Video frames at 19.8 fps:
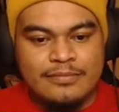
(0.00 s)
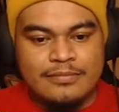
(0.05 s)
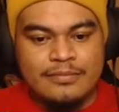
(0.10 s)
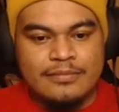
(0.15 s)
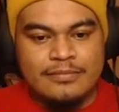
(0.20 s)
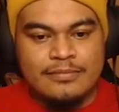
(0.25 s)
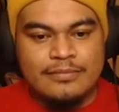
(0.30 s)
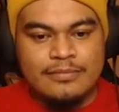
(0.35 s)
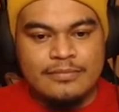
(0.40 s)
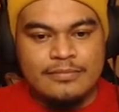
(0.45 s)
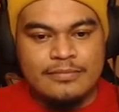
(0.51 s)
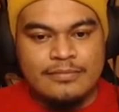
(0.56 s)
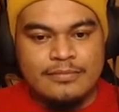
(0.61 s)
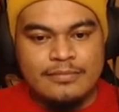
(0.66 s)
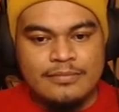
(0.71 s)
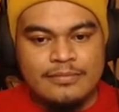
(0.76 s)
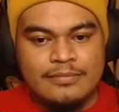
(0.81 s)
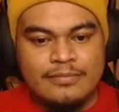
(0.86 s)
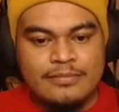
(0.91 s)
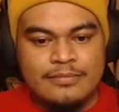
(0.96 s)

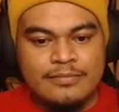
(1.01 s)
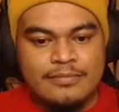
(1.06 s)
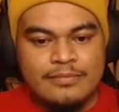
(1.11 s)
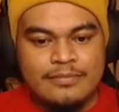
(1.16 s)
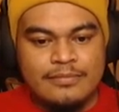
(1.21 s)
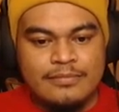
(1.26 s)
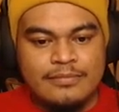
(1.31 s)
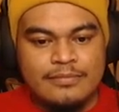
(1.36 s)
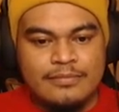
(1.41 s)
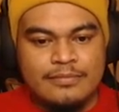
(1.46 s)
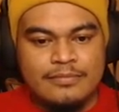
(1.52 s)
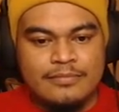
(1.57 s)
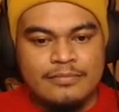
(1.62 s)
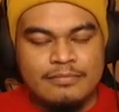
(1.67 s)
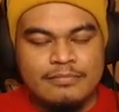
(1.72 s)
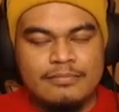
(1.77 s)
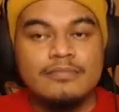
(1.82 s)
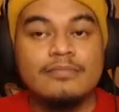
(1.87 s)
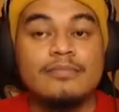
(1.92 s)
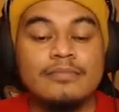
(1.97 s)

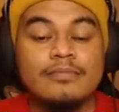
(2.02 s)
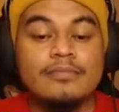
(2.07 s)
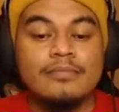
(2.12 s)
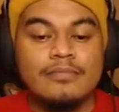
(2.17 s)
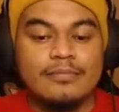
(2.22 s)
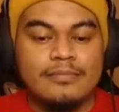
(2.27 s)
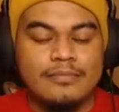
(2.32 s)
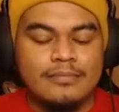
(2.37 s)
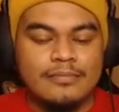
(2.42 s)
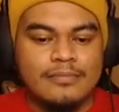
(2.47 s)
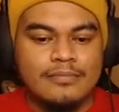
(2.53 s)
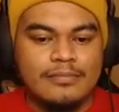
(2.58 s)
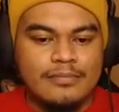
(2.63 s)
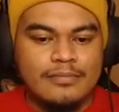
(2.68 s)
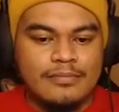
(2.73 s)
[no speech]